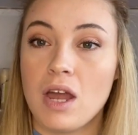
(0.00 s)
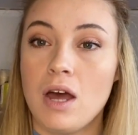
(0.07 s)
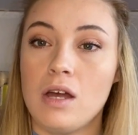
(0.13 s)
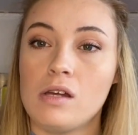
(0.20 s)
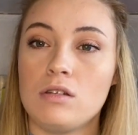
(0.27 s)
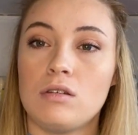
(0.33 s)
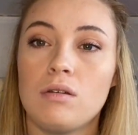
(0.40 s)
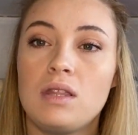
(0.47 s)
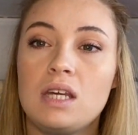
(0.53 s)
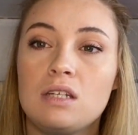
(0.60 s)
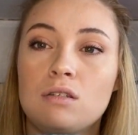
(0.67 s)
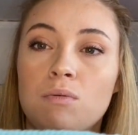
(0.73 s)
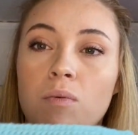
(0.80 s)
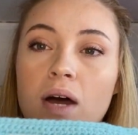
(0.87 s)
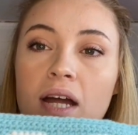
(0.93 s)
So
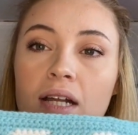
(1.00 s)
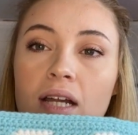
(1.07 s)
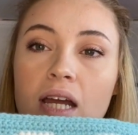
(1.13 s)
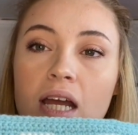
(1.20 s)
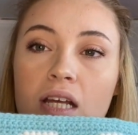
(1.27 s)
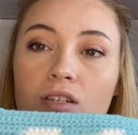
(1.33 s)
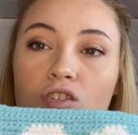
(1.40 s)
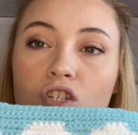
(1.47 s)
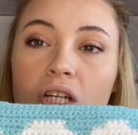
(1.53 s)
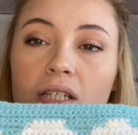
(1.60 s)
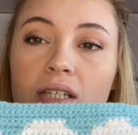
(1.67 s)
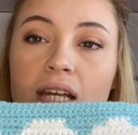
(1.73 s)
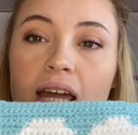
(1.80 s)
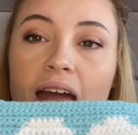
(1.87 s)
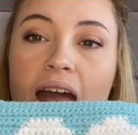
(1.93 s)
this one is
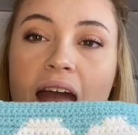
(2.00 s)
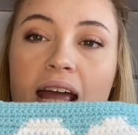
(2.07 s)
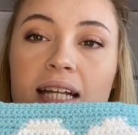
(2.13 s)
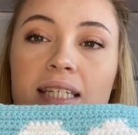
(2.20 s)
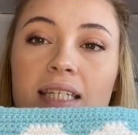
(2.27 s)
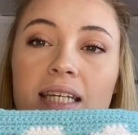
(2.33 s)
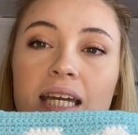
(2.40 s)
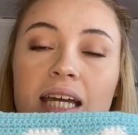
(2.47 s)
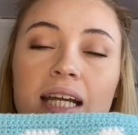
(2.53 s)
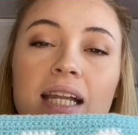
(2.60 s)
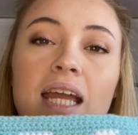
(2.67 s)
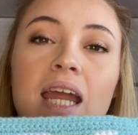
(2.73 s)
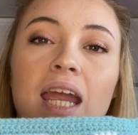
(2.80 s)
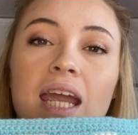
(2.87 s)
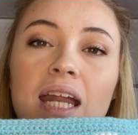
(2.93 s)
just a
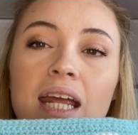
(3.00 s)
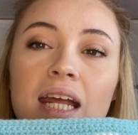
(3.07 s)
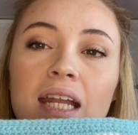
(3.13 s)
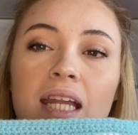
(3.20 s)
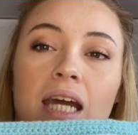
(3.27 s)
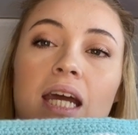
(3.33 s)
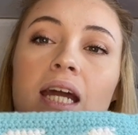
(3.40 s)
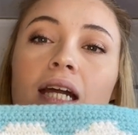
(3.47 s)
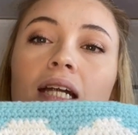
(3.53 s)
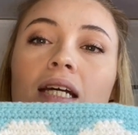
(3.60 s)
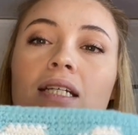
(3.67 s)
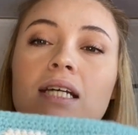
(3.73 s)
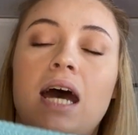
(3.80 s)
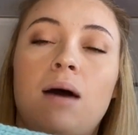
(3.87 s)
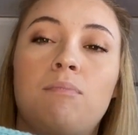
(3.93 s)
1889
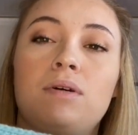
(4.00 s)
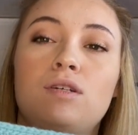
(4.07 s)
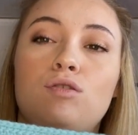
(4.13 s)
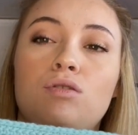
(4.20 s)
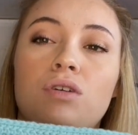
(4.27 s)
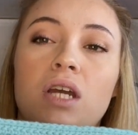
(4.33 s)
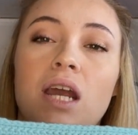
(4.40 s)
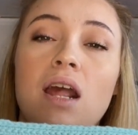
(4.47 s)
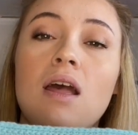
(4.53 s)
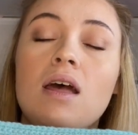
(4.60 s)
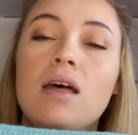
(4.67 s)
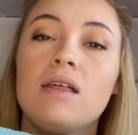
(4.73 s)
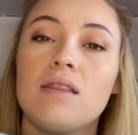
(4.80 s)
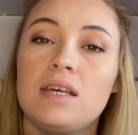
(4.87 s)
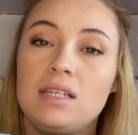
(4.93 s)
tapestry.
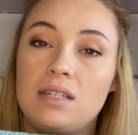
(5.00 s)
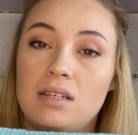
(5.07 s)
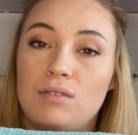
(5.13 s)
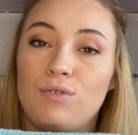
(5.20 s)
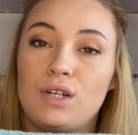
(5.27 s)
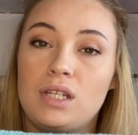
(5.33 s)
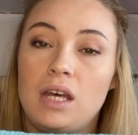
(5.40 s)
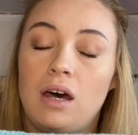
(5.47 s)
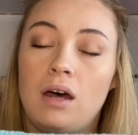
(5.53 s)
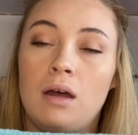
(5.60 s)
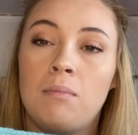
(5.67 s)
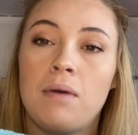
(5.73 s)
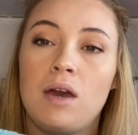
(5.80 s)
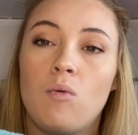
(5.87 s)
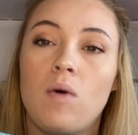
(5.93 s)
This is for sale
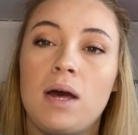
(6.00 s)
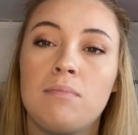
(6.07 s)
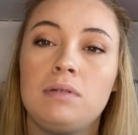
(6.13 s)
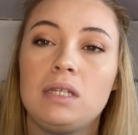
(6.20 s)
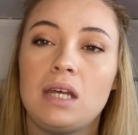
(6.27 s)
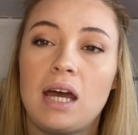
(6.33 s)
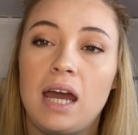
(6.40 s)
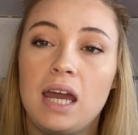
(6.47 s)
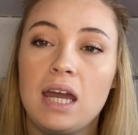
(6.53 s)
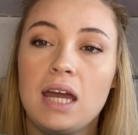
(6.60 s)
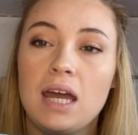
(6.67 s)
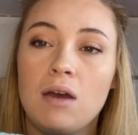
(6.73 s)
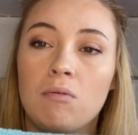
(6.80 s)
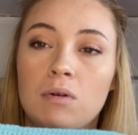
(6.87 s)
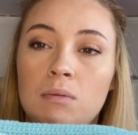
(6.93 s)
on my website.
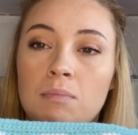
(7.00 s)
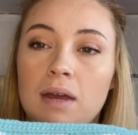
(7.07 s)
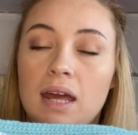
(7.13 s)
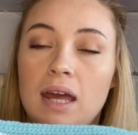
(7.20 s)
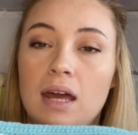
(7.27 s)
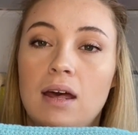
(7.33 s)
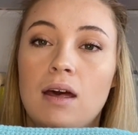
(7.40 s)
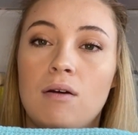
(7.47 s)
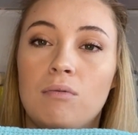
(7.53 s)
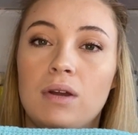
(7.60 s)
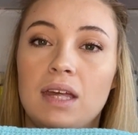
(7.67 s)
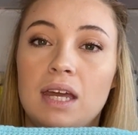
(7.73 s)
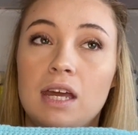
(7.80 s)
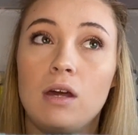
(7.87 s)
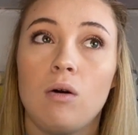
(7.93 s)
It would be a
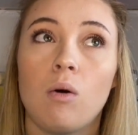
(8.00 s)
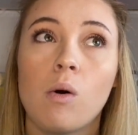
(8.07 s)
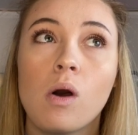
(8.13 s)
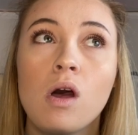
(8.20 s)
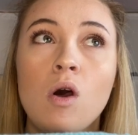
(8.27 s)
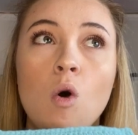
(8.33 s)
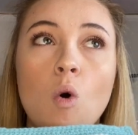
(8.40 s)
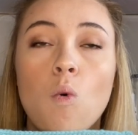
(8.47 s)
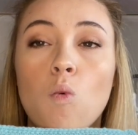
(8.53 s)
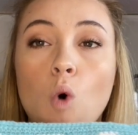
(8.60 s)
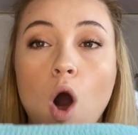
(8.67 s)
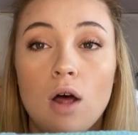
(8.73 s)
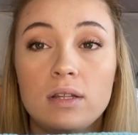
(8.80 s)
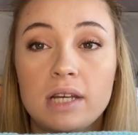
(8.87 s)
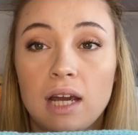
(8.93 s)
really cute
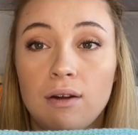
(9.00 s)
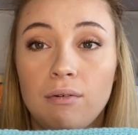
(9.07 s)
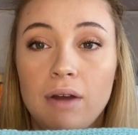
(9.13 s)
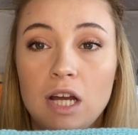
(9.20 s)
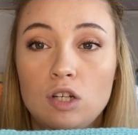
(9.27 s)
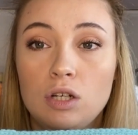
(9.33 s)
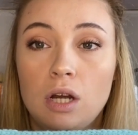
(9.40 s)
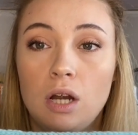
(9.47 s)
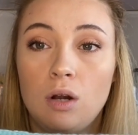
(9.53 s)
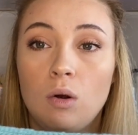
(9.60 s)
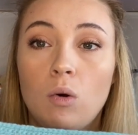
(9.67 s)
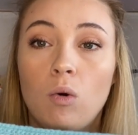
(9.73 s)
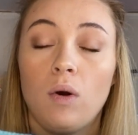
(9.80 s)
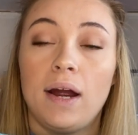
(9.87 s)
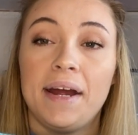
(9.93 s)
wall decoration,
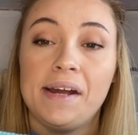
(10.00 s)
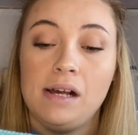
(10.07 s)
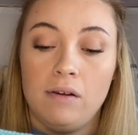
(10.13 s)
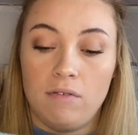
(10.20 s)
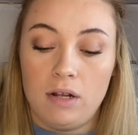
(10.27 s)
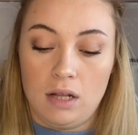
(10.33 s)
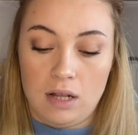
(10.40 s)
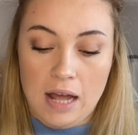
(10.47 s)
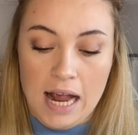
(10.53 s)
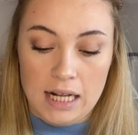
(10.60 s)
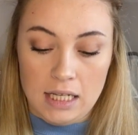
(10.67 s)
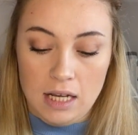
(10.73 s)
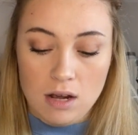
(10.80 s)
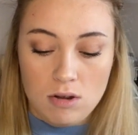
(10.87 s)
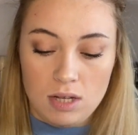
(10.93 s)
or I even like
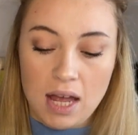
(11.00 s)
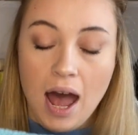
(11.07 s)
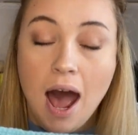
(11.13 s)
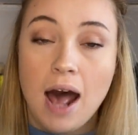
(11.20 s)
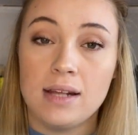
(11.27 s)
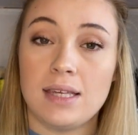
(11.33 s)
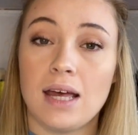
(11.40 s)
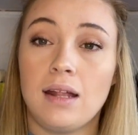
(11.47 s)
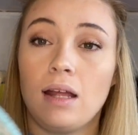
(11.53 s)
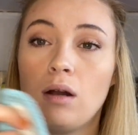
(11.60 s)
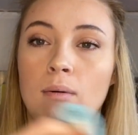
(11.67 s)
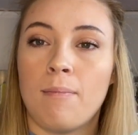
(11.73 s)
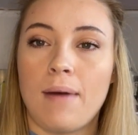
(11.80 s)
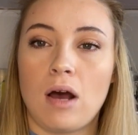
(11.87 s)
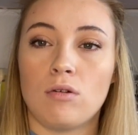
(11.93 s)
to use it as a little
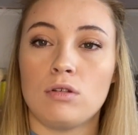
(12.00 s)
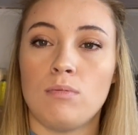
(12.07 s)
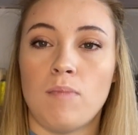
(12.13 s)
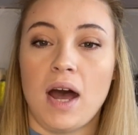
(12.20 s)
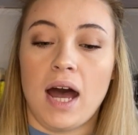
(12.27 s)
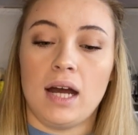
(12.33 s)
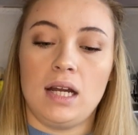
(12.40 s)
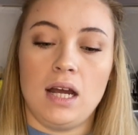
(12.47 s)
mouse pad.